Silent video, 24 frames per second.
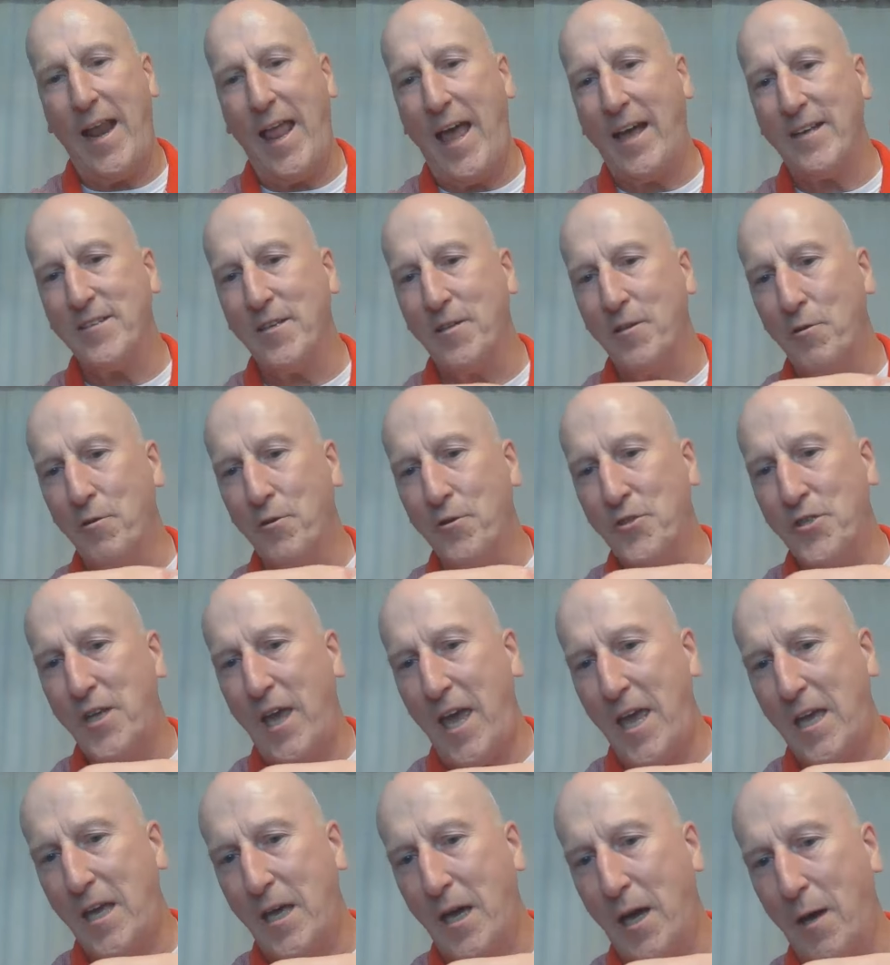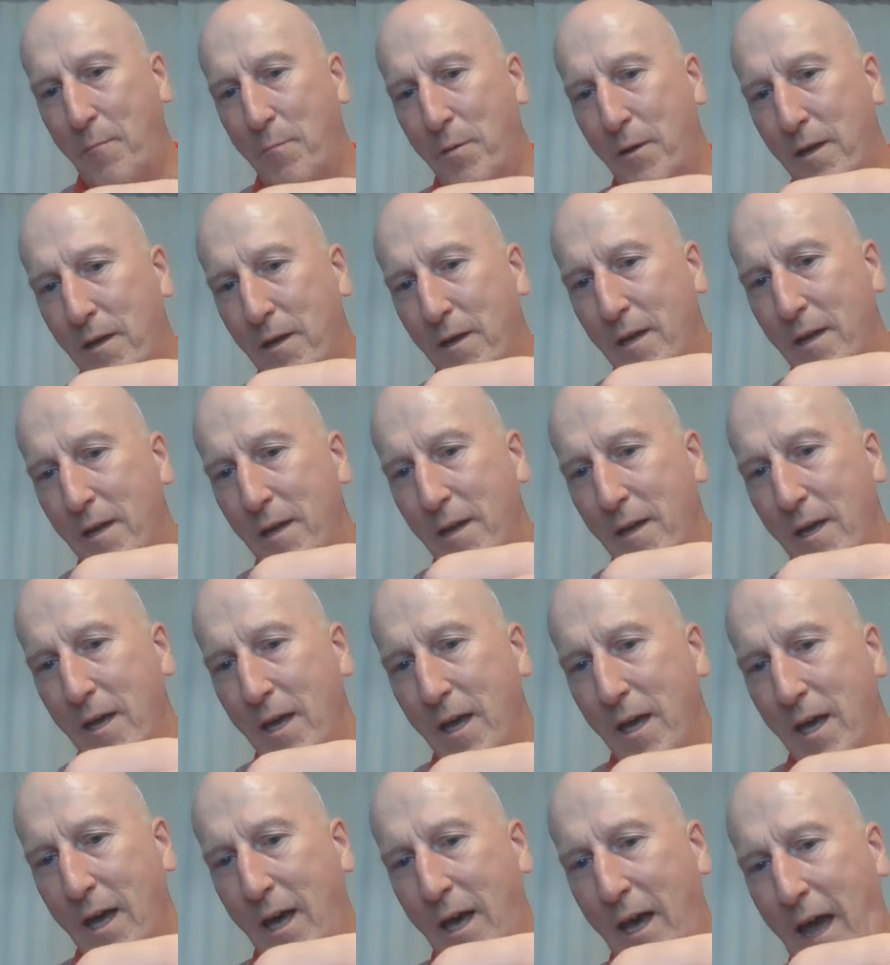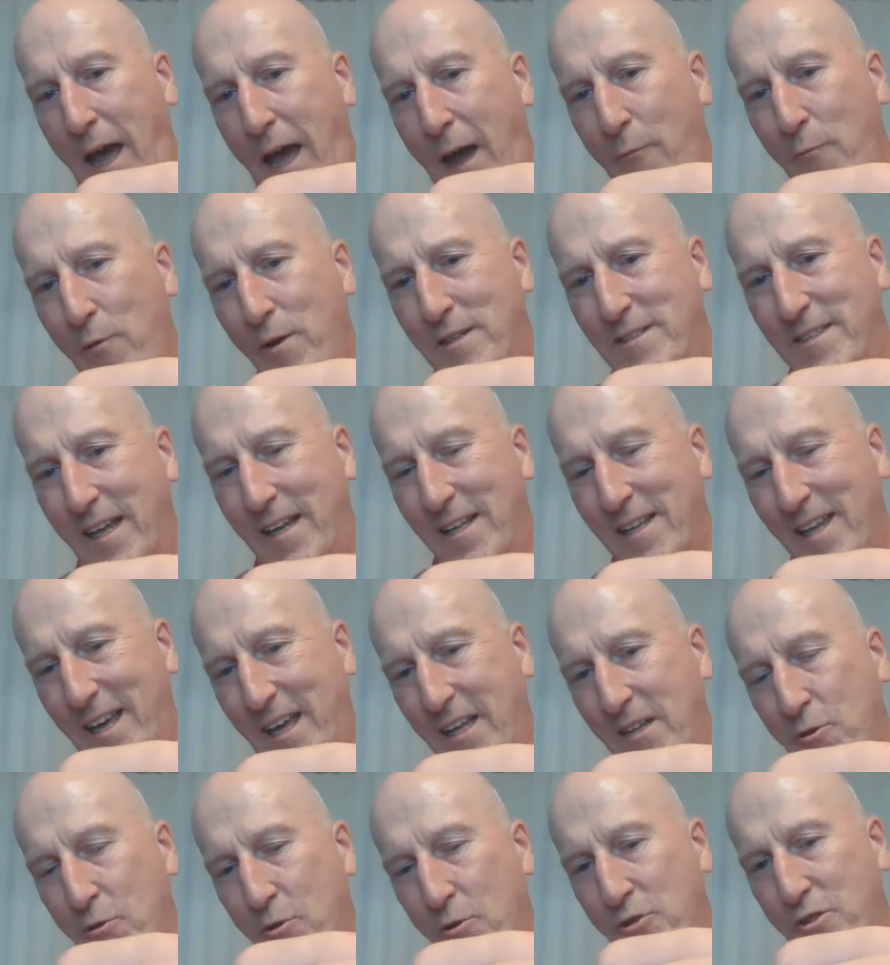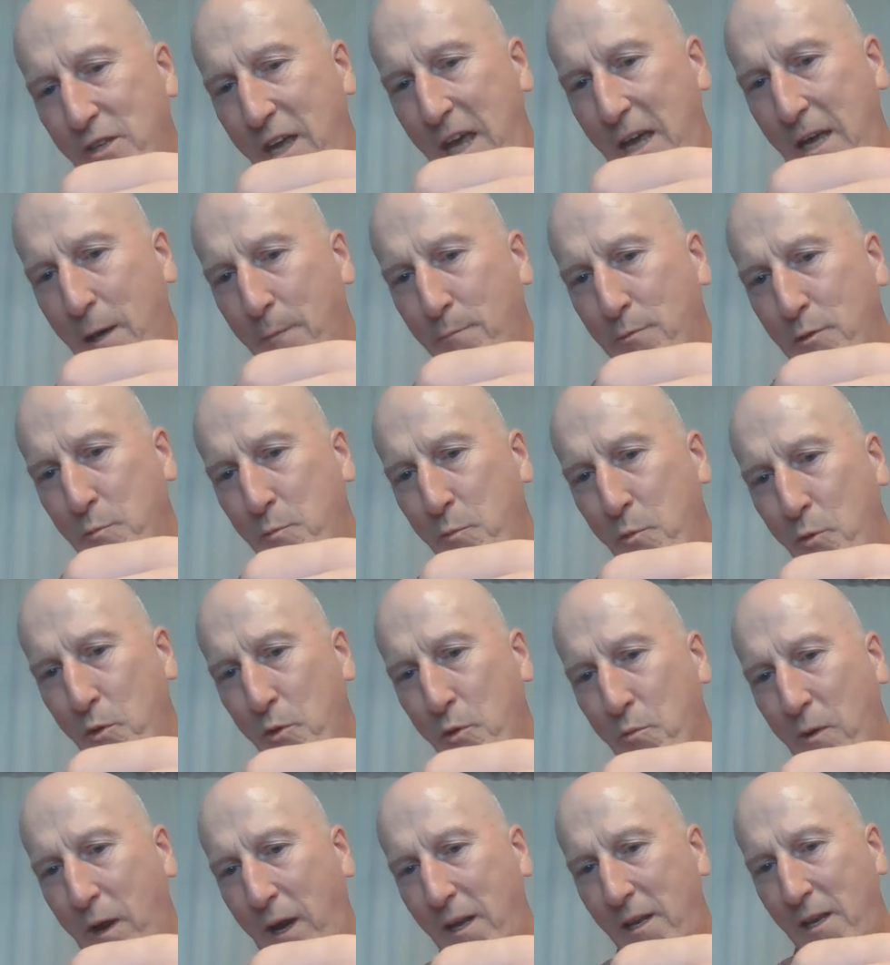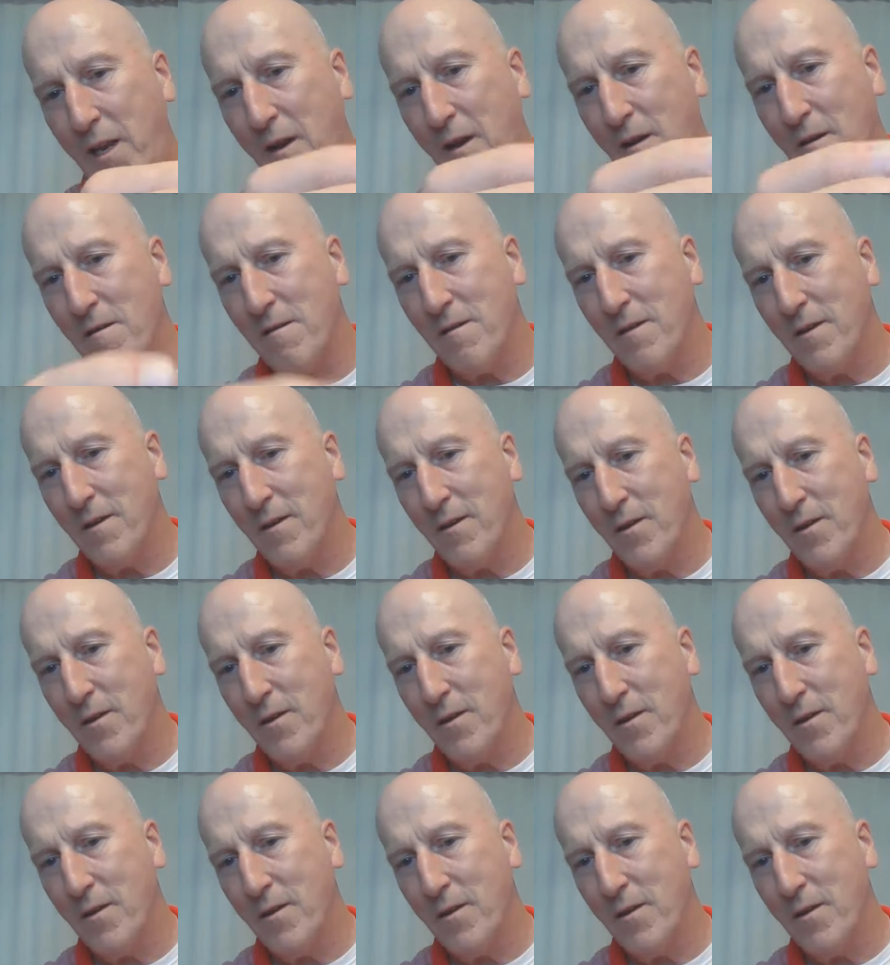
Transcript: it has a little take up. What is that? Like a little take up spool right here.